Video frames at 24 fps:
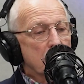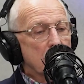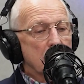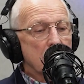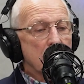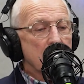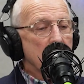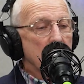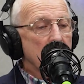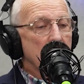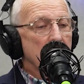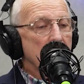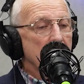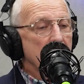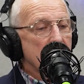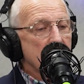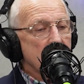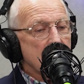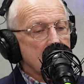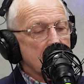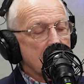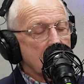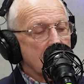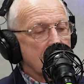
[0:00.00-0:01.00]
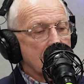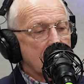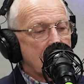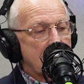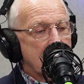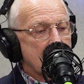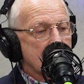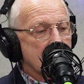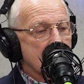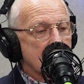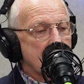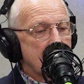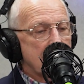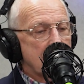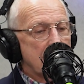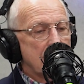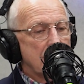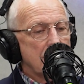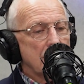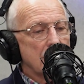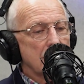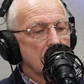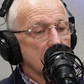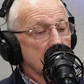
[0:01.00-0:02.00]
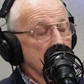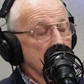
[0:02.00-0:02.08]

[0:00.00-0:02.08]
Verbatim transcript: returns to Tallahassee a